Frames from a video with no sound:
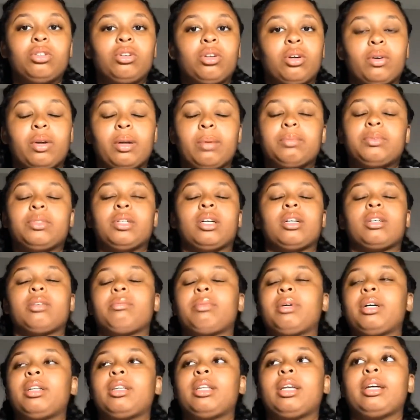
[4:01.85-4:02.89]
You know what I'm talking
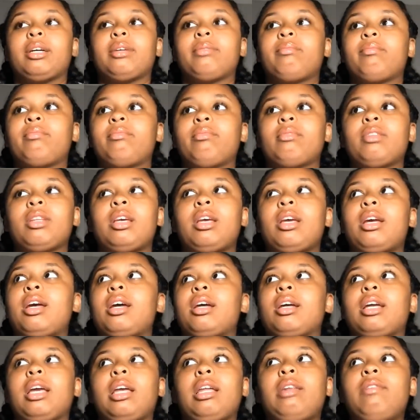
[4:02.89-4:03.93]
about. Like,
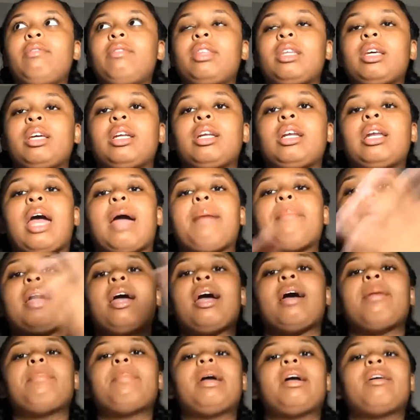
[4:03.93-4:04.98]
can't even think of it. I'm
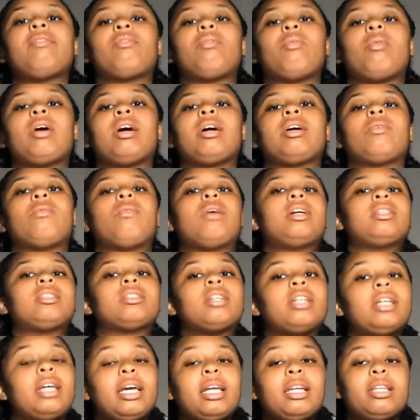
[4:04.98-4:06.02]
gonna have Quan's
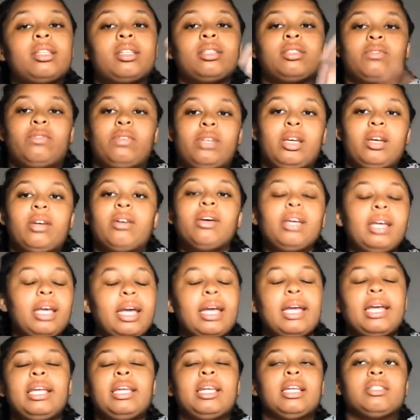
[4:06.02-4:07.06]
gonna edit this video.
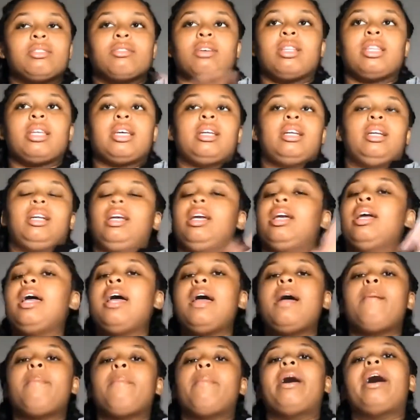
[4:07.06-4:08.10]
He does all the editing,
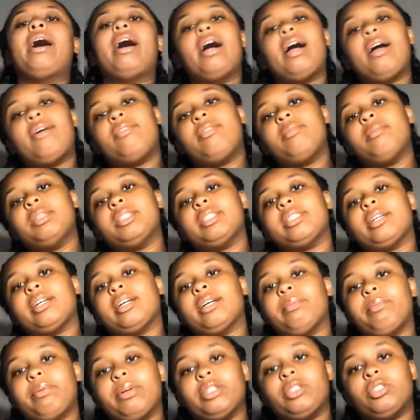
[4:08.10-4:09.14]
but I'll have him insert
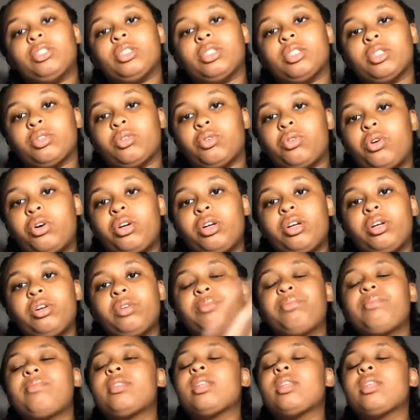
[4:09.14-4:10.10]
a picture in the corner.